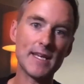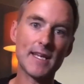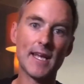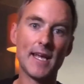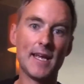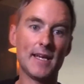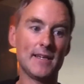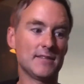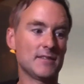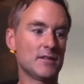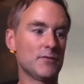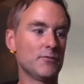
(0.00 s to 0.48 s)

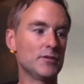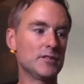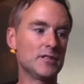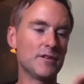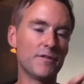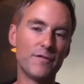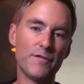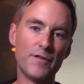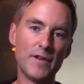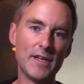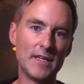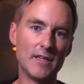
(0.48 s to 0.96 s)
kings that were
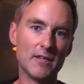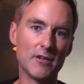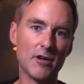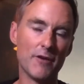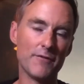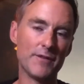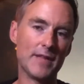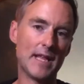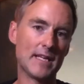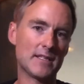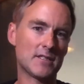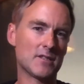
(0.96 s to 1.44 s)
defeated
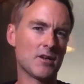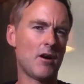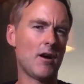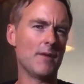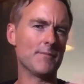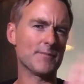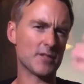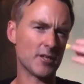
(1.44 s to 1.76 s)
over that time.